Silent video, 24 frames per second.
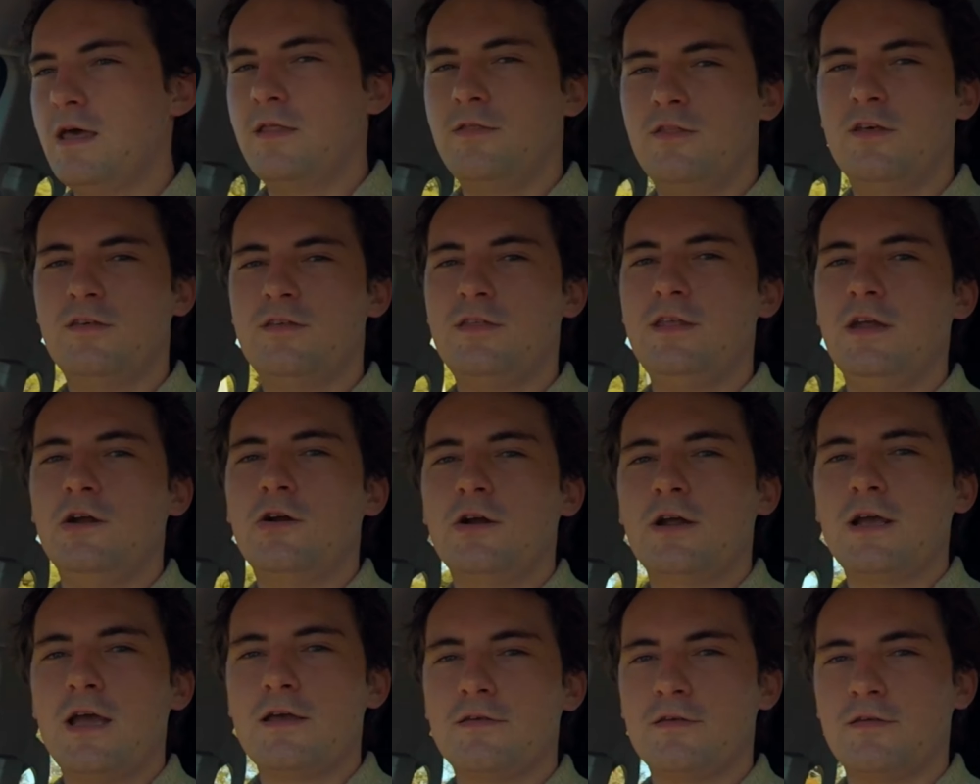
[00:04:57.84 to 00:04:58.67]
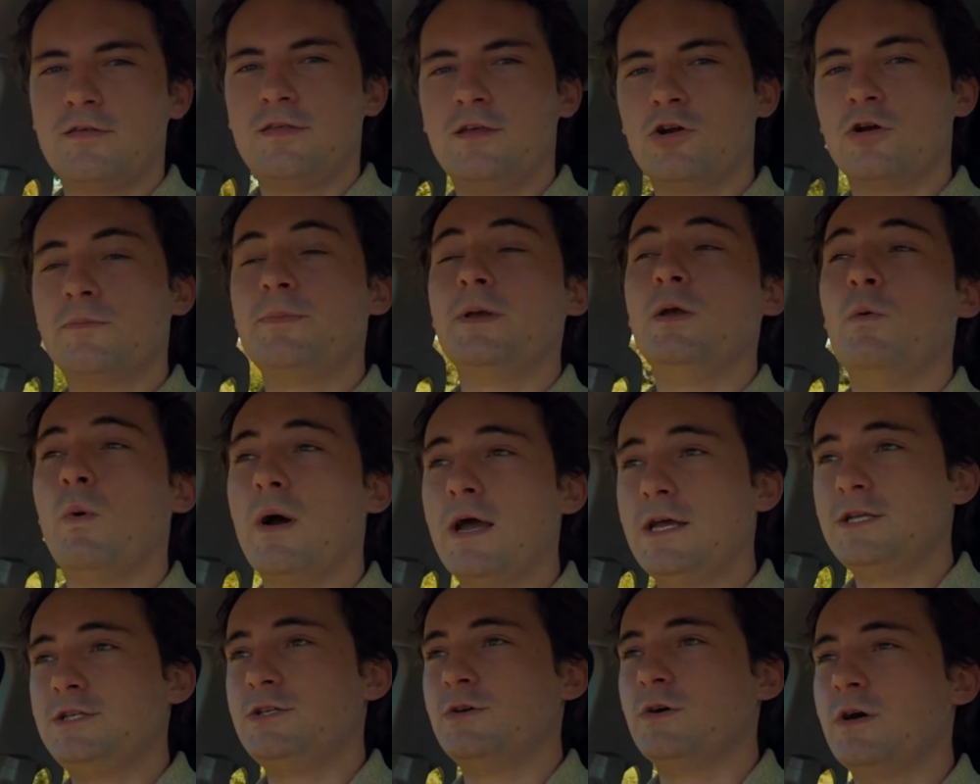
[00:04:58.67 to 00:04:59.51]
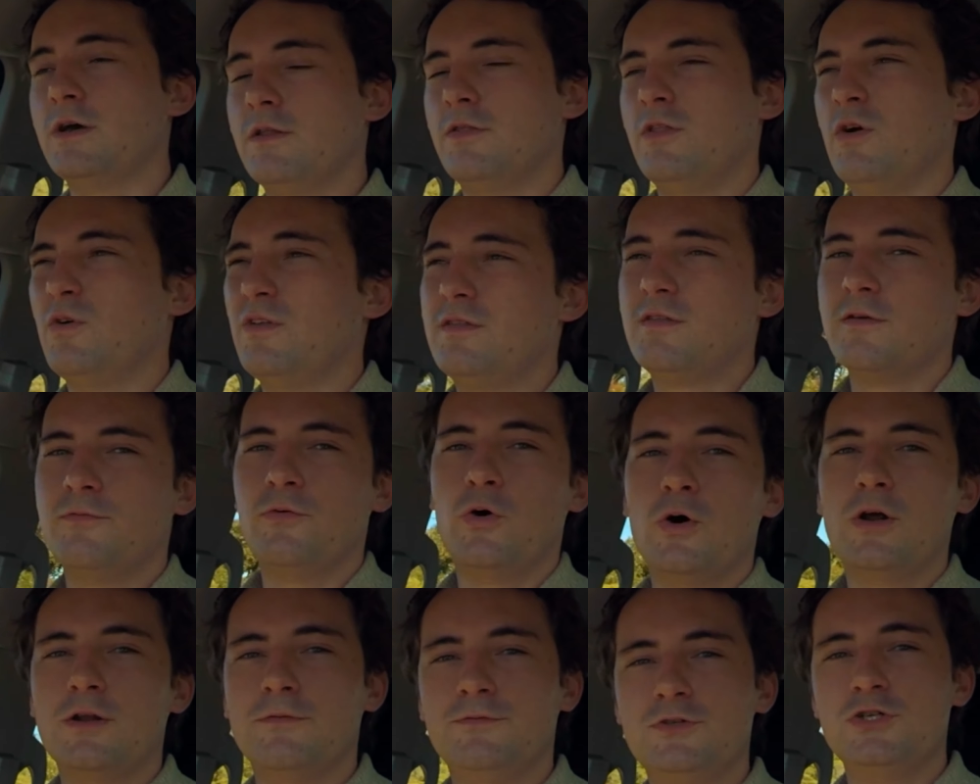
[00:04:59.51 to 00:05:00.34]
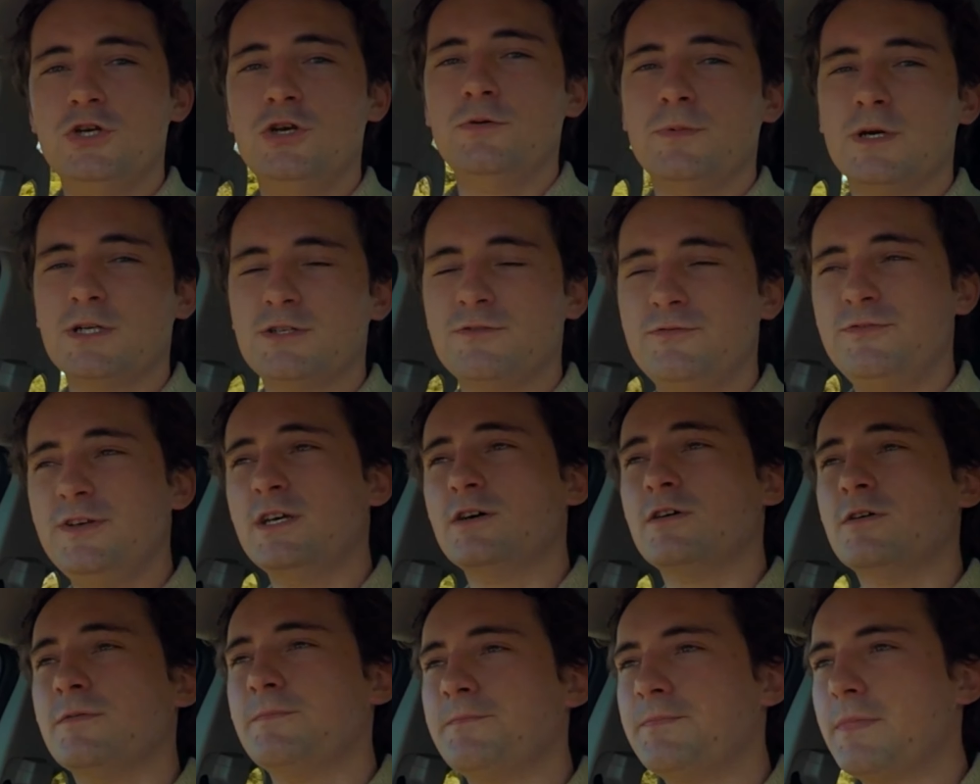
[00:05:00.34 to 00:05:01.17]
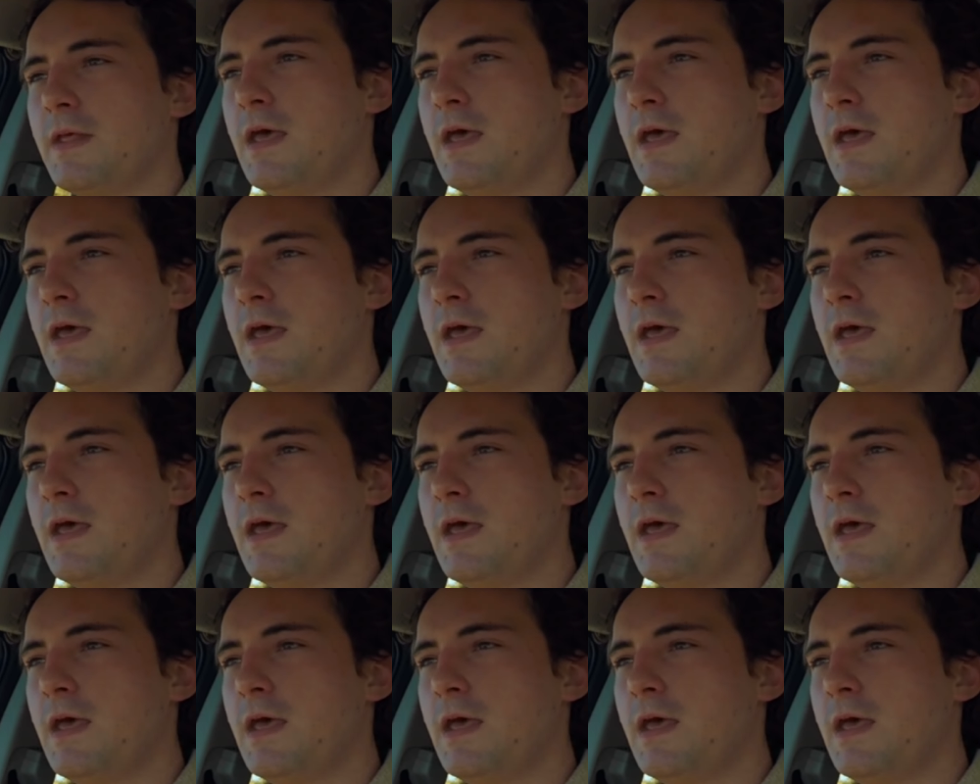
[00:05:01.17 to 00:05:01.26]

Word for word: The steering has a syrupy weight to it, though it's devoid of too much feel.